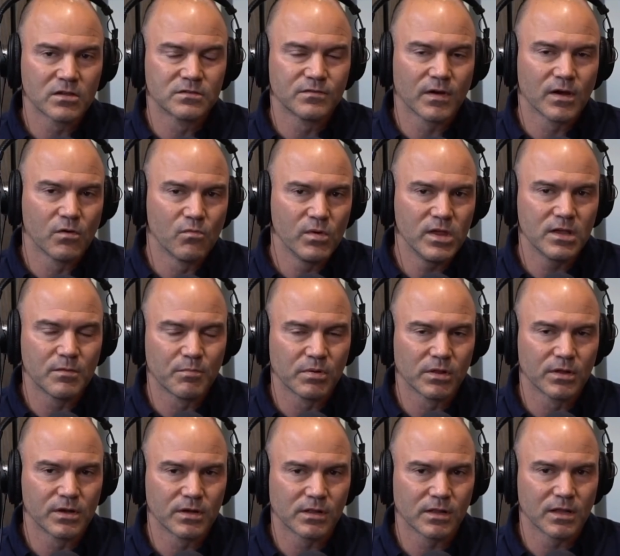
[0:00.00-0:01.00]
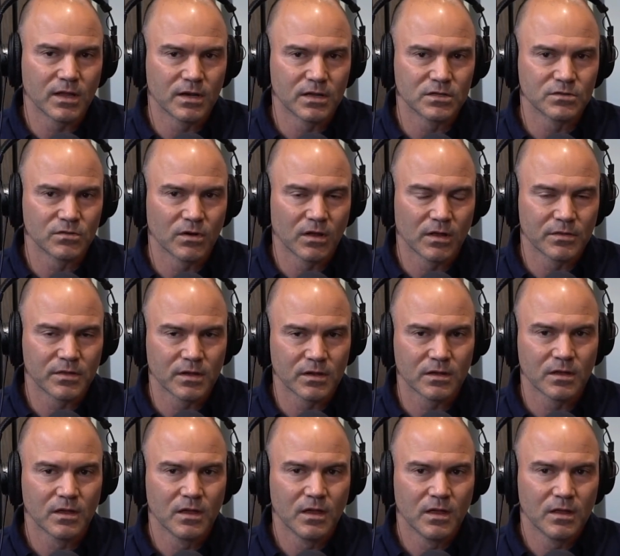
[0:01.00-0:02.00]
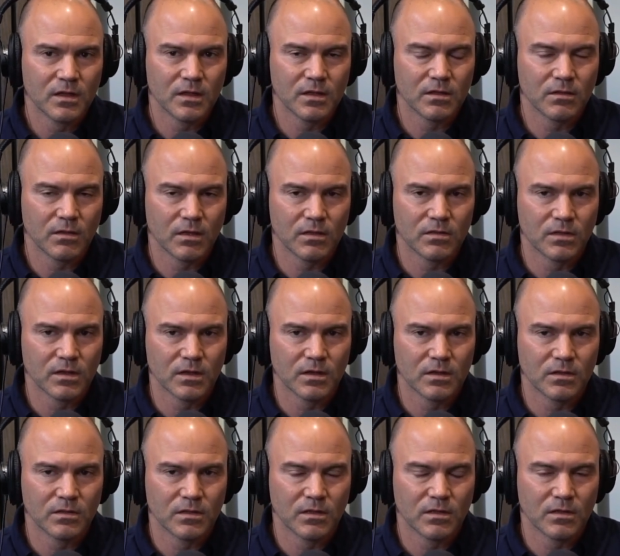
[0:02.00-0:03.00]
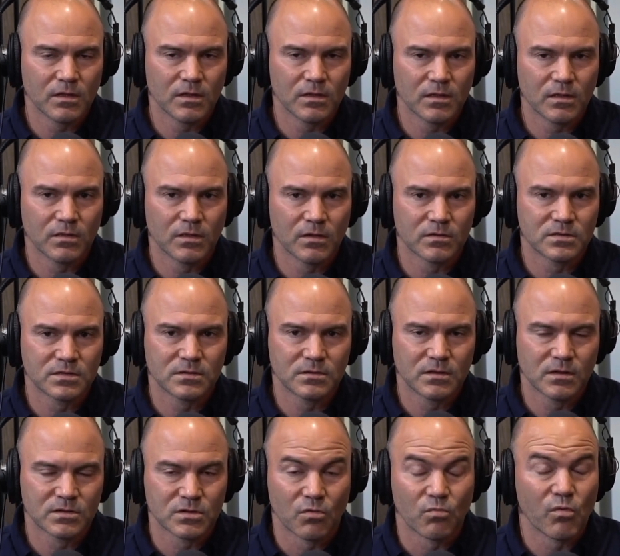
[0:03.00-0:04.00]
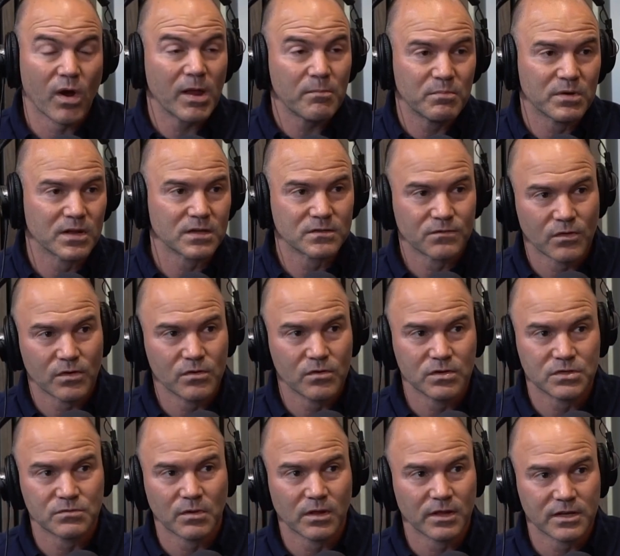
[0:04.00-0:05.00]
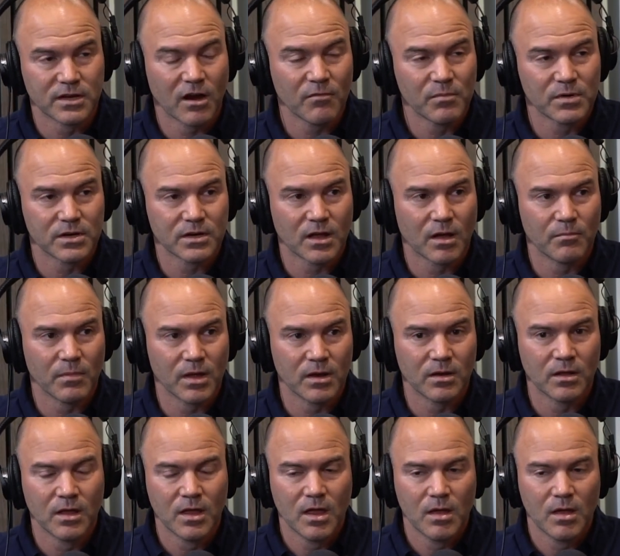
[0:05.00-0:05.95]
is very weak politically in Israel. I think there's a ripeness for a new Israeli government to come in.